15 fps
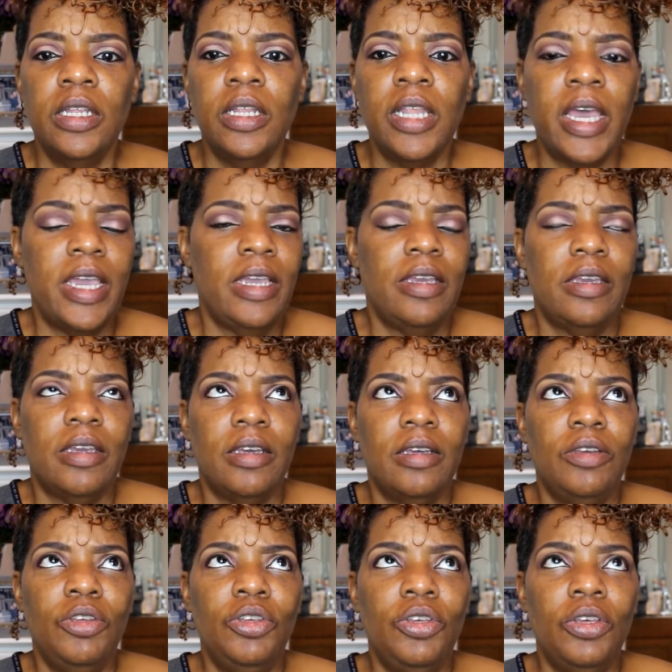like,
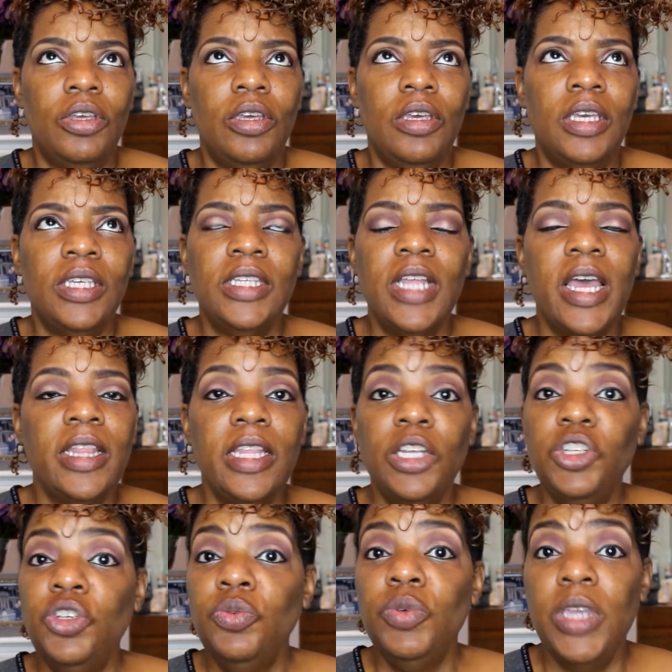it's not
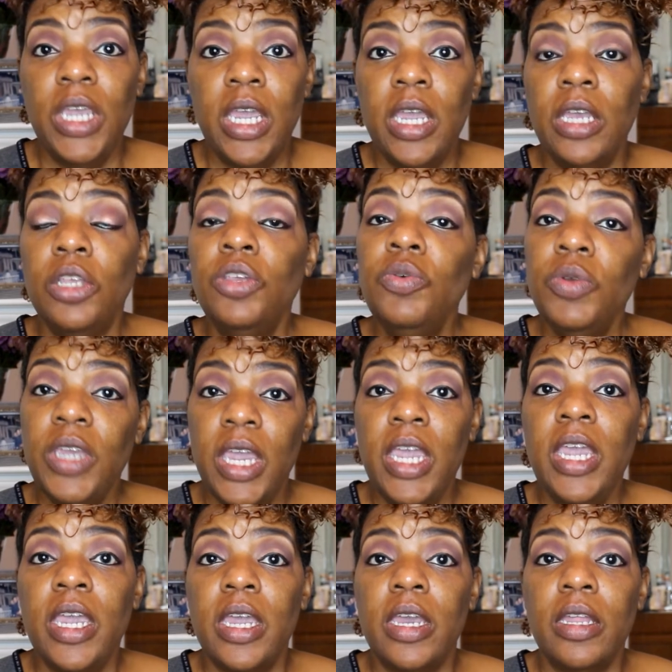that you can't, you
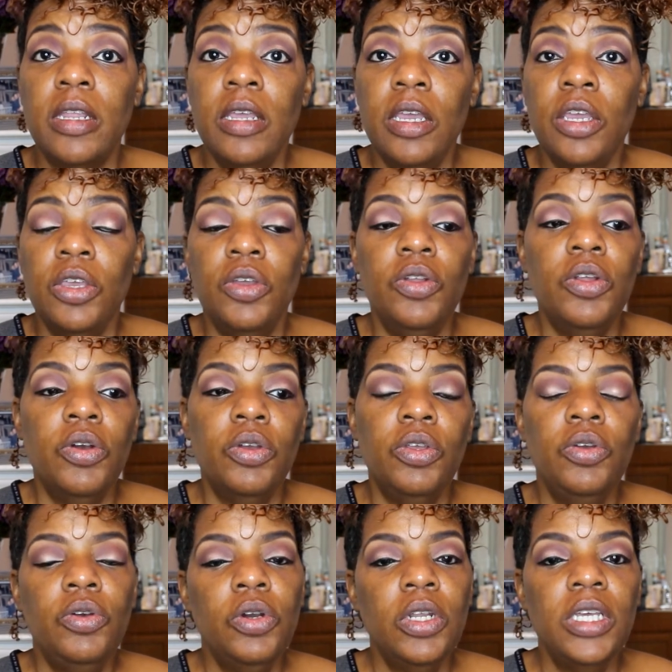can. You know,
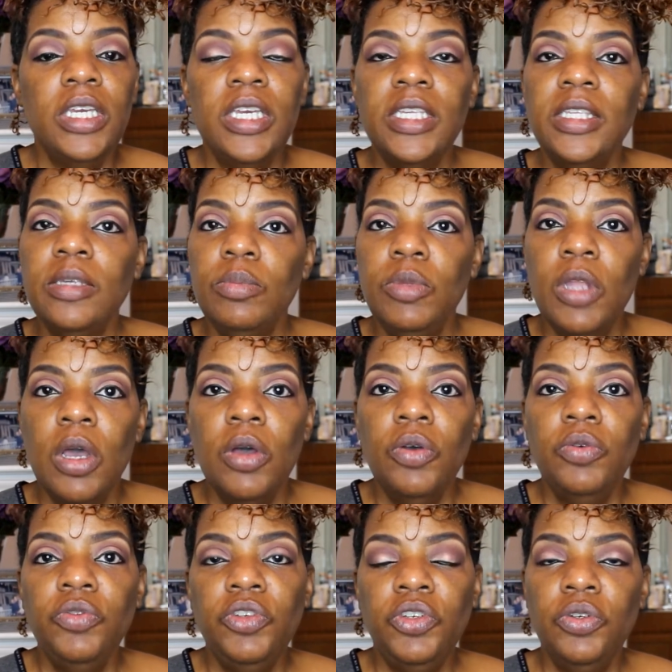you're going to get some
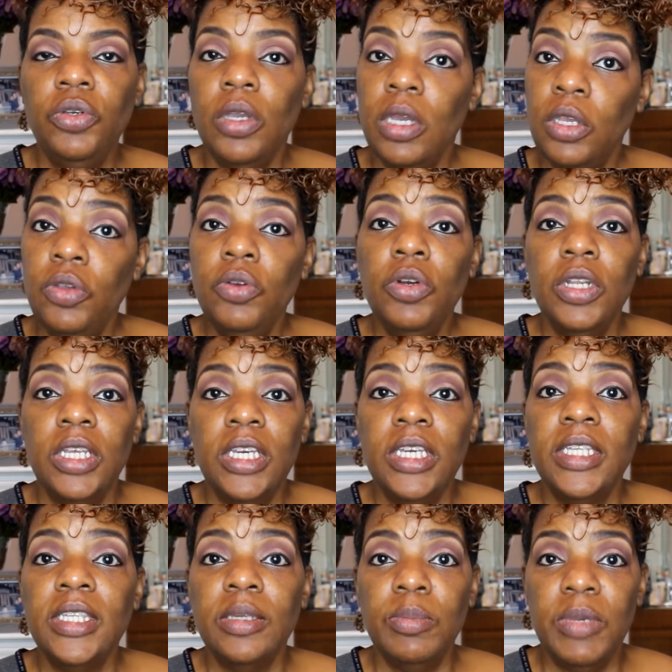no's and you're going to
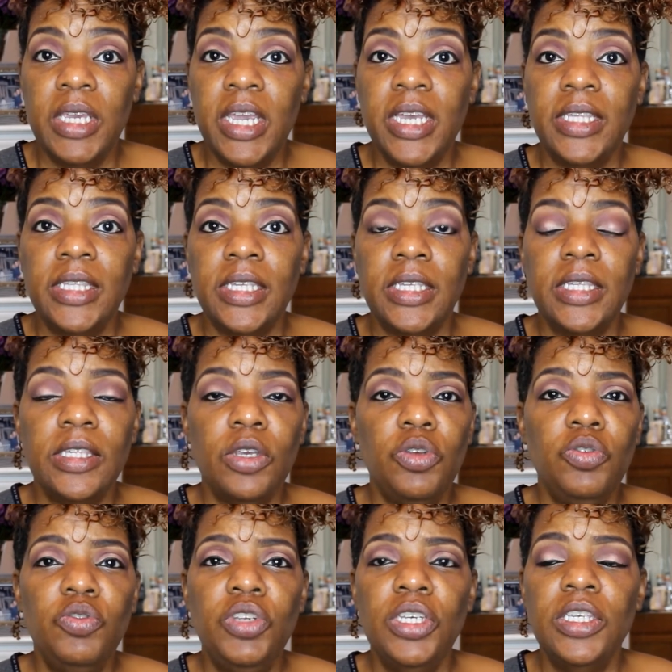get some yeses. So
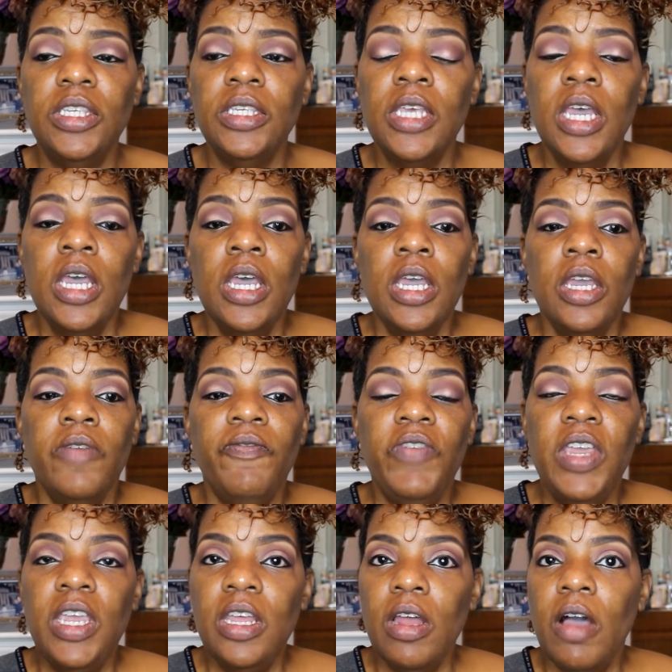you just
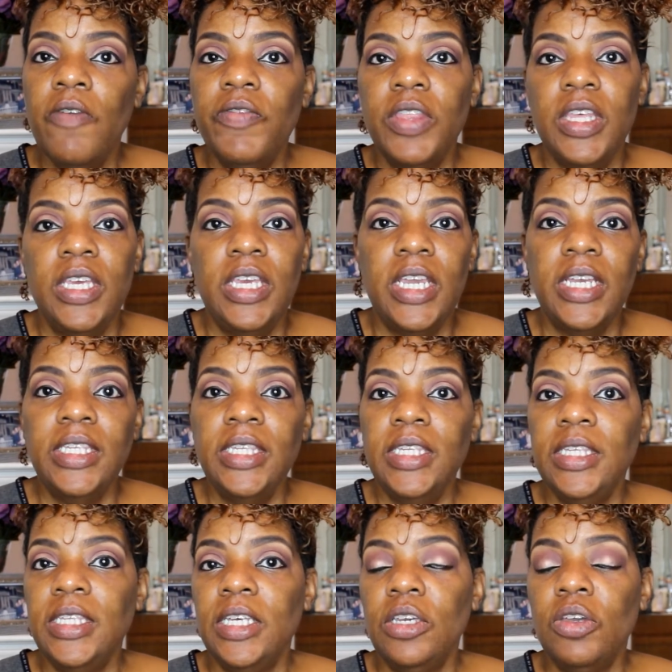feed off of the
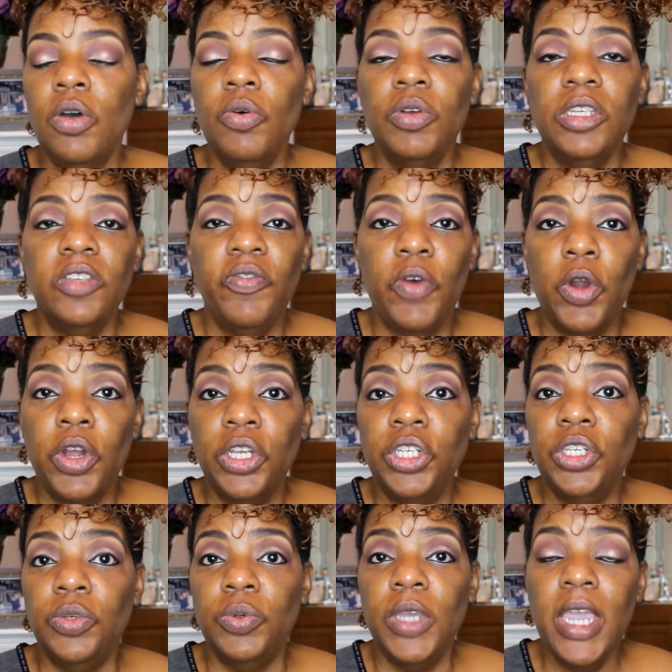yeses and go as far
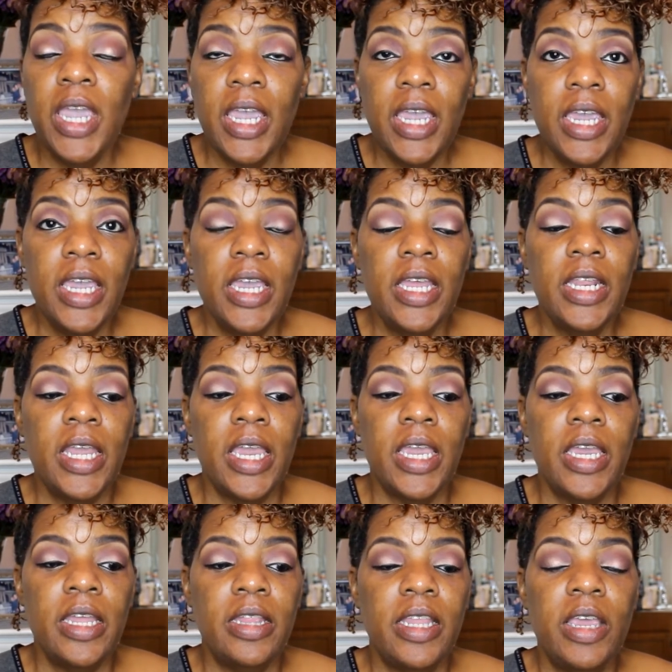as you can.
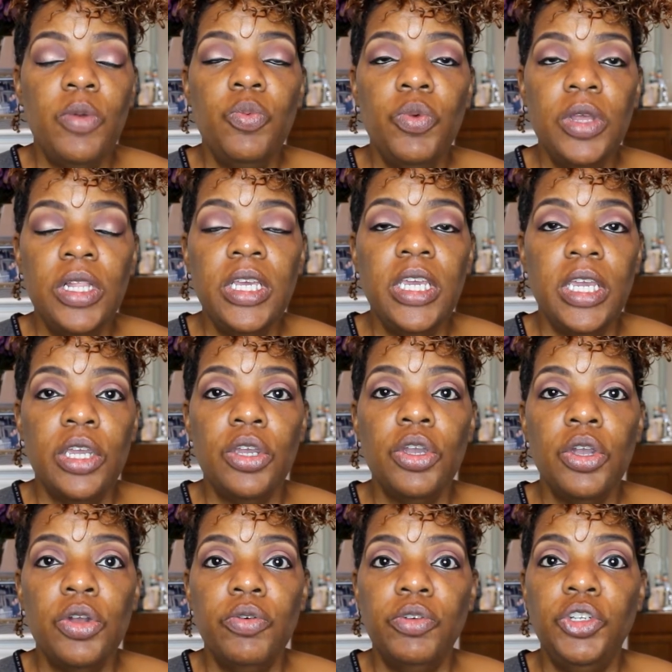And they really
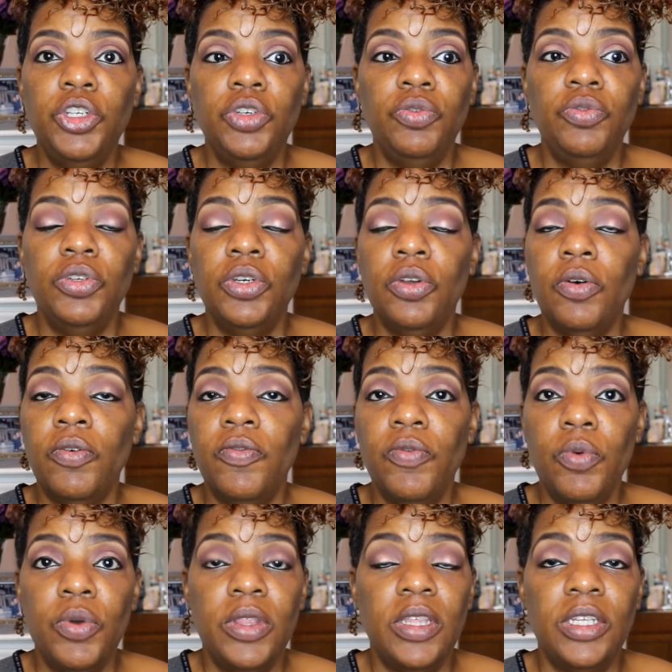encourage you to go
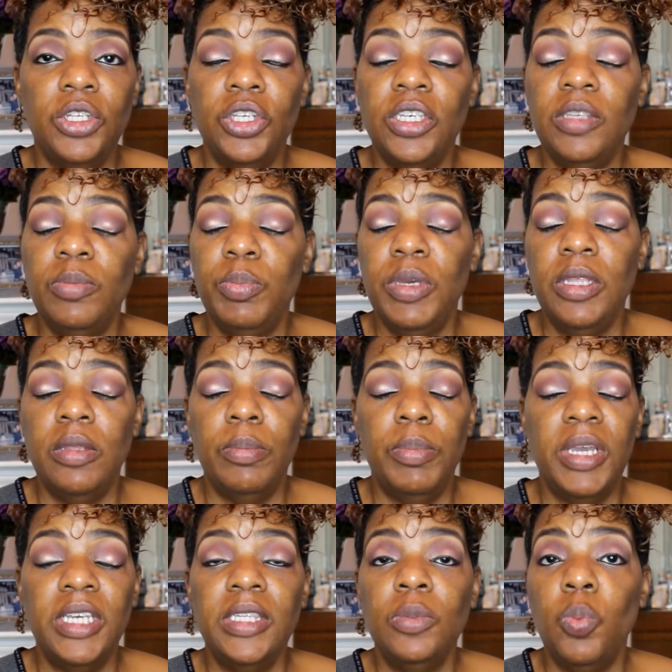forth and just be the
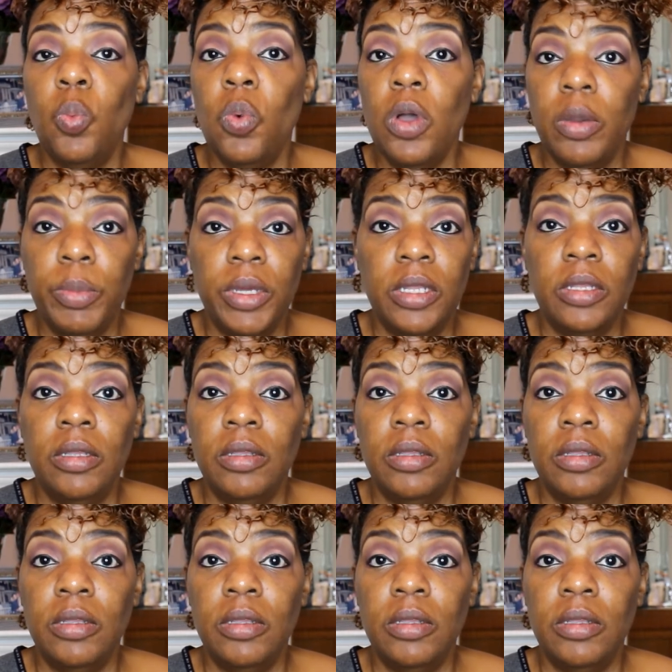best woman,